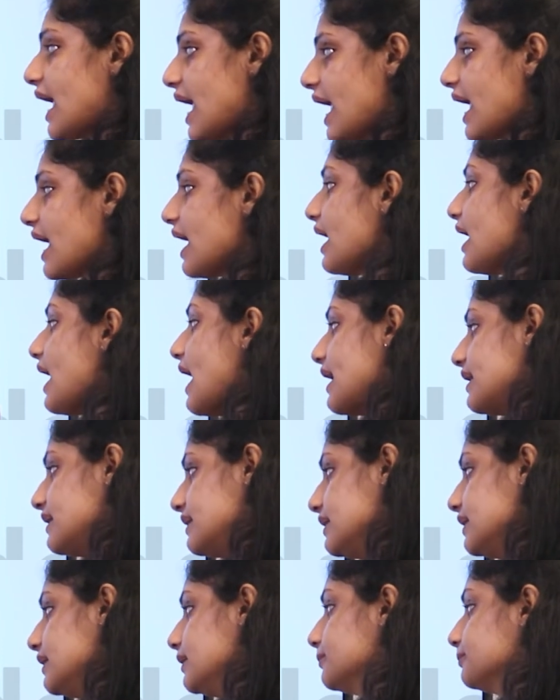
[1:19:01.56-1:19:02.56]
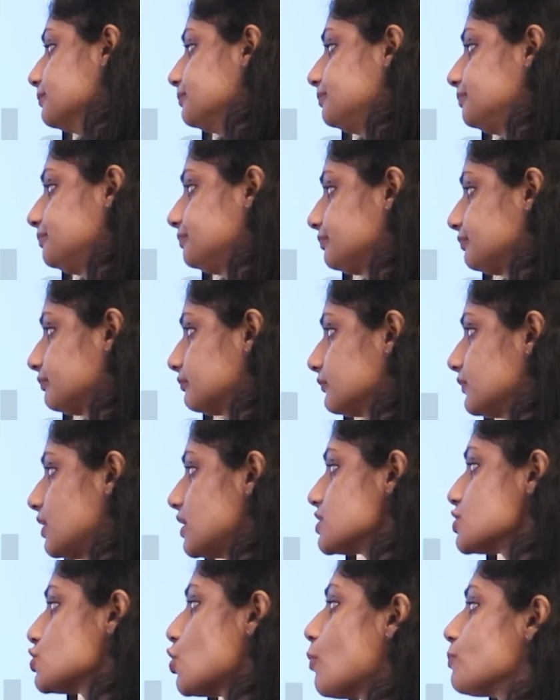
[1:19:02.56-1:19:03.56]
A and D.
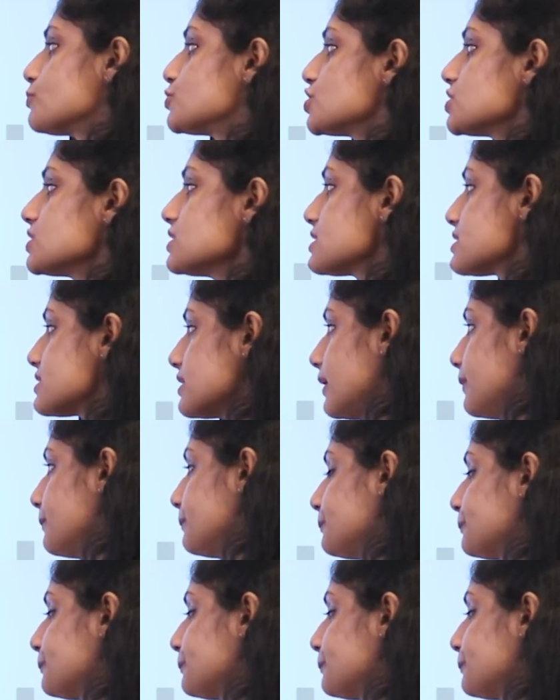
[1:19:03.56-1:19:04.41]
That is option C.